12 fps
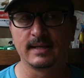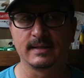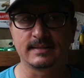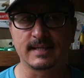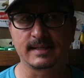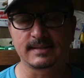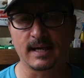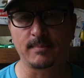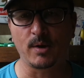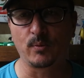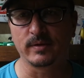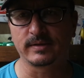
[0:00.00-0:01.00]
The second time
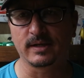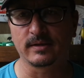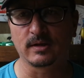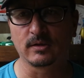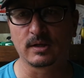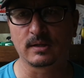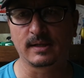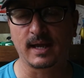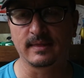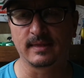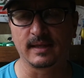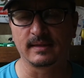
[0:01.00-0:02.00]
I went there, there looked
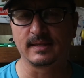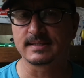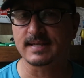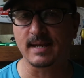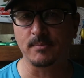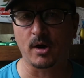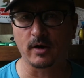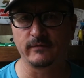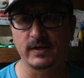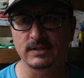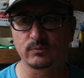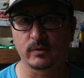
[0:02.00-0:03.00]
the same
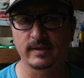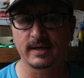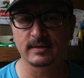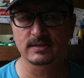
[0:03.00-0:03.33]
RVs were there,